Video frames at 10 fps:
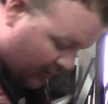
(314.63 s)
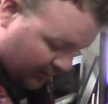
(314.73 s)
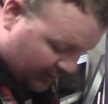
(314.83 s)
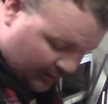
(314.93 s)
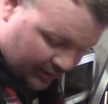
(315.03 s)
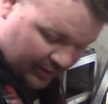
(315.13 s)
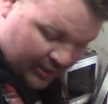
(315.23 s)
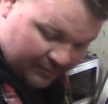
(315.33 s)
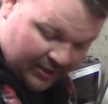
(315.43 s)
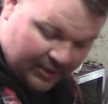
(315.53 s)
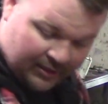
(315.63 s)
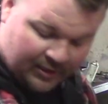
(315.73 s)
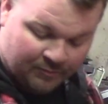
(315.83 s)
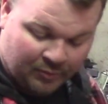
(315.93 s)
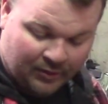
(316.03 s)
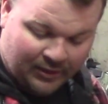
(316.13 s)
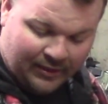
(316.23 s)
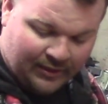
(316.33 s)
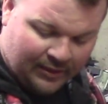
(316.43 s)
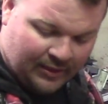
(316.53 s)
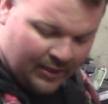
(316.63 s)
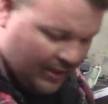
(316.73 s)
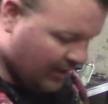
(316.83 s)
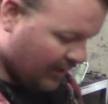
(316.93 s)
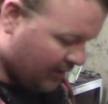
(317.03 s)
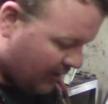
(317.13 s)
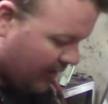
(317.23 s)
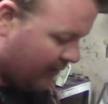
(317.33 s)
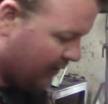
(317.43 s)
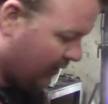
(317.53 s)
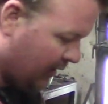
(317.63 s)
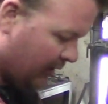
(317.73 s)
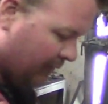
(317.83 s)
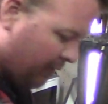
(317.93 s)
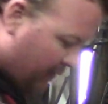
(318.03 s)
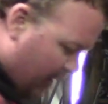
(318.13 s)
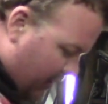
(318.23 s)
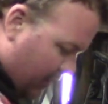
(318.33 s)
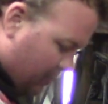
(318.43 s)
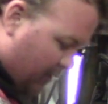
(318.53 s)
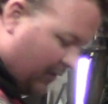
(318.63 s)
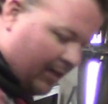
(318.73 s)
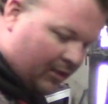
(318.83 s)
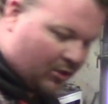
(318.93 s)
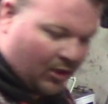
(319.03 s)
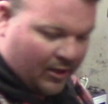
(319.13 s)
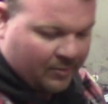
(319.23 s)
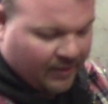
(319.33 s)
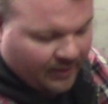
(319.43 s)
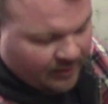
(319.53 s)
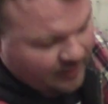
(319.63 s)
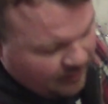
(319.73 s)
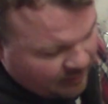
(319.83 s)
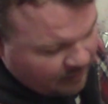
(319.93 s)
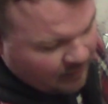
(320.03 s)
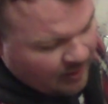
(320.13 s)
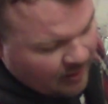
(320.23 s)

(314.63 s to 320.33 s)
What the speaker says: honestly, I'm getting completely and utterly fed up of getting shocked by this system.